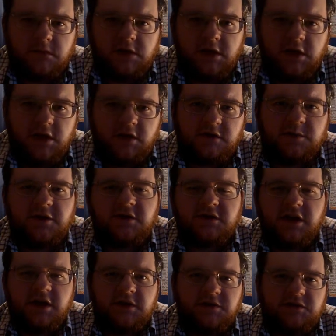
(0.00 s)
Yeah, it smells
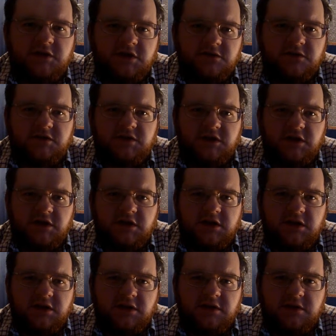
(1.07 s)
kind of
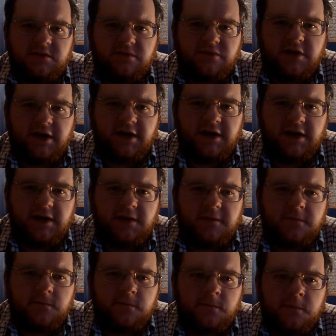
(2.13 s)
citrusy, a little bready.
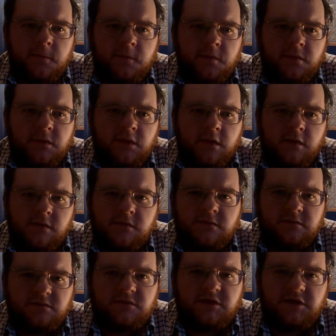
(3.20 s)

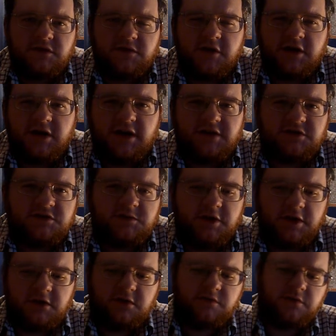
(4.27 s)
It's a very nice
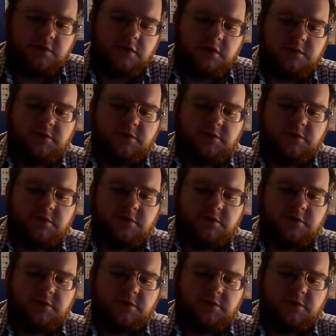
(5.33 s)
smell overall,